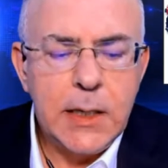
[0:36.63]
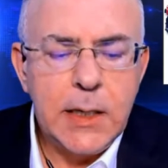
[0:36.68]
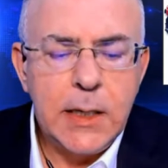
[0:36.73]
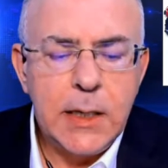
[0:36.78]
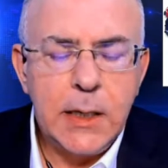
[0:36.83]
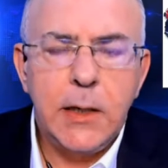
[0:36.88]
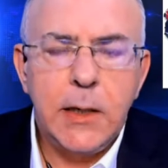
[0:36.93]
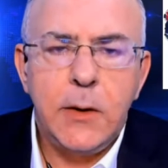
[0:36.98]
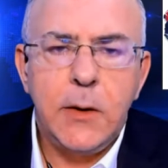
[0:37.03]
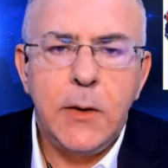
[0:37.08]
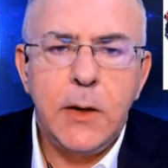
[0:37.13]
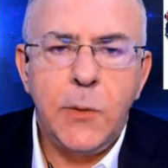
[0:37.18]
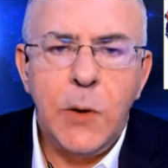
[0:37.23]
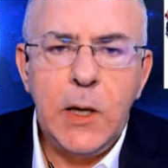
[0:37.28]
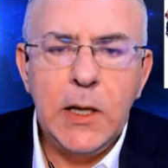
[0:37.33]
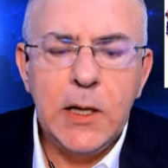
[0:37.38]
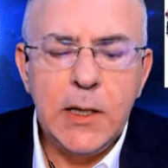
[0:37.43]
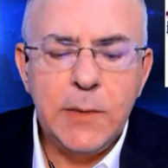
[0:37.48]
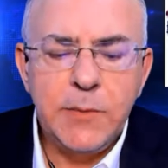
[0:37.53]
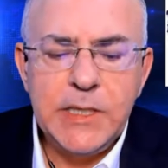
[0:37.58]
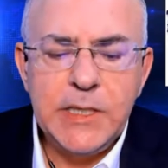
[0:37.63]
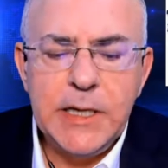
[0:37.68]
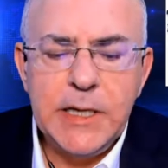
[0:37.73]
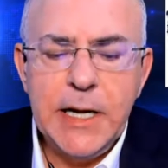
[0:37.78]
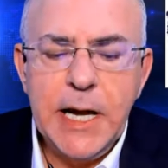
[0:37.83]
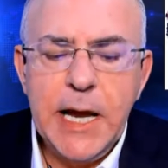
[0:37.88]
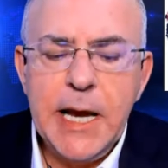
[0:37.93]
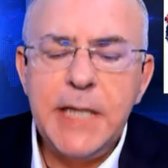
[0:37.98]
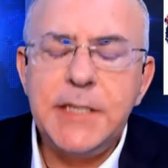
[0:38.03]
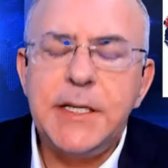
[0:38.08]
Hello and welcome to
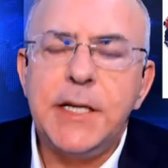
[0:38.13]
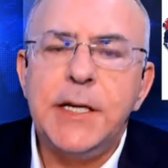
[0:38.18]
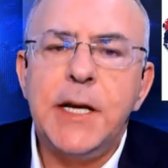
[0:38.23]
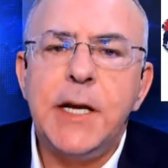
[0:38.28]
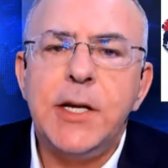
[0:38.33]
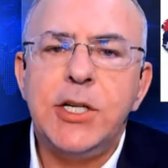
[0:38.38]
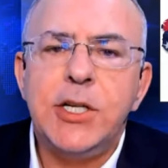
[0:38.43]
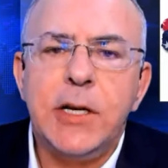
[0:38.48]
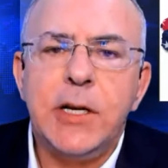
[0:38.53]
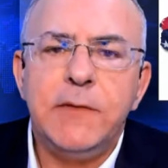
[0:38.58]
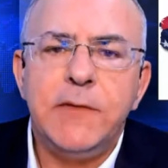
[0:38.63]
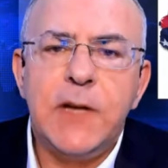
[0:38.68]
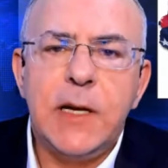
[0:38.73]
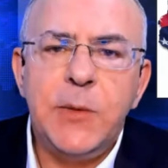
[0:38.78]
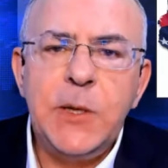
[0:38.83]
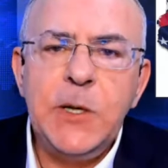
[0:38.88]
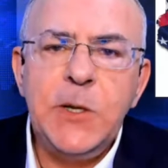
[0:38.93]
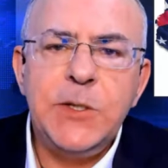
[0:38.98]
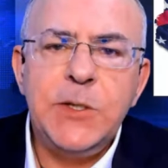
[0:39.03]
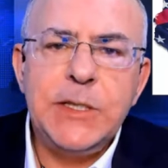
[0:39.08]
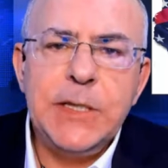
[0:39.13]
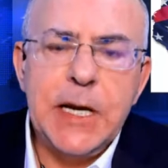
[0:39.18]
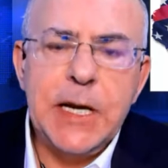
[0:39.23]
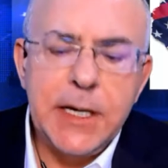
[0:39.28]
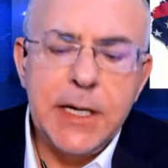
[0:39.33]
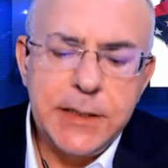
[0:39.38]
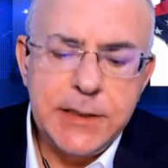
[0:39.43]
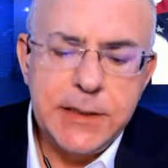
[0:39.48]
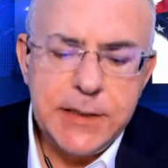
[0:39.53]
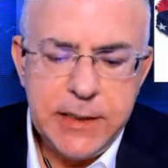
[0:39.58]
today's edition of
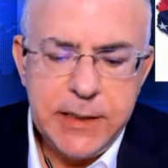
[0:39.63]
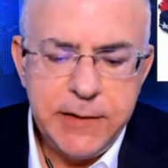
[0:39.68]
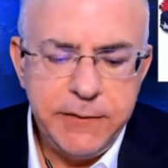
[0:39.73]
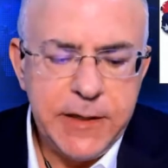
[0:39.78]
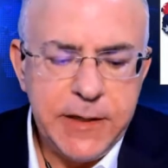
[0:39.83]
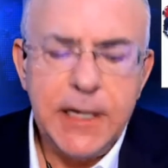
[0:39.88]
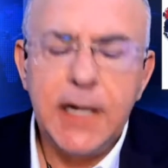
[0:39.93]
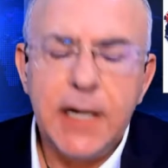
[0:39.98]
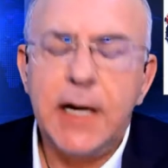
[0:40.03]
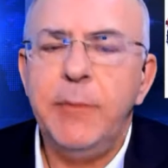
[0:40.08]
WCNTV.